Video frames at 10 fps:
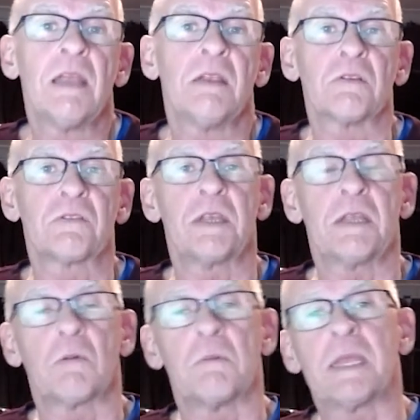you'll see
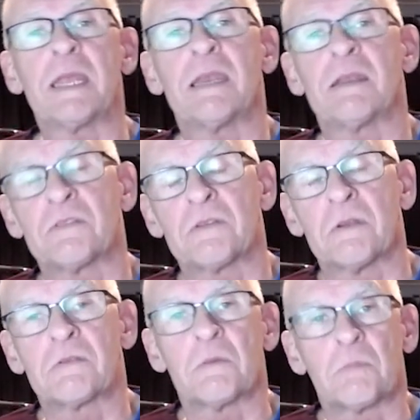that we're beginning
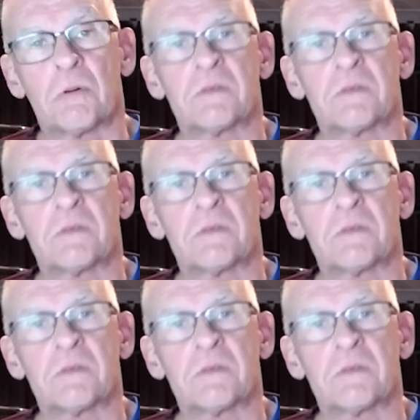to put